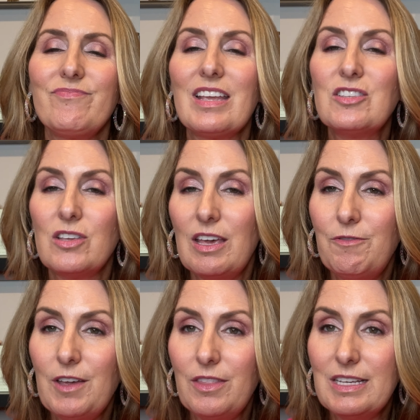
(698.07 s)
So they
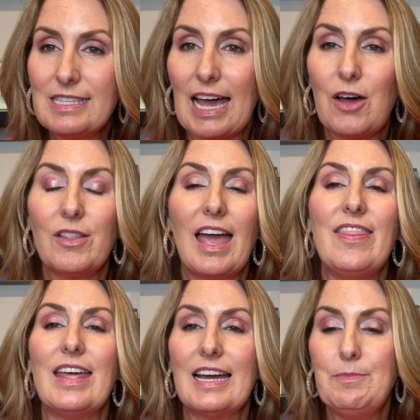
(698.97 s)
fill this out,
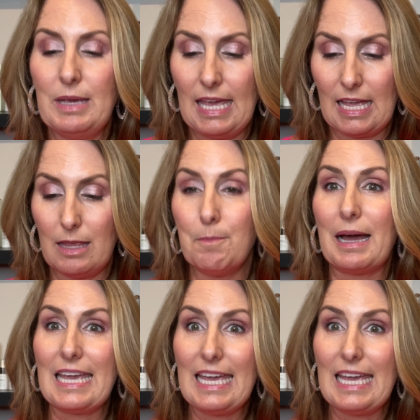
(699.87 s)
and then I begin my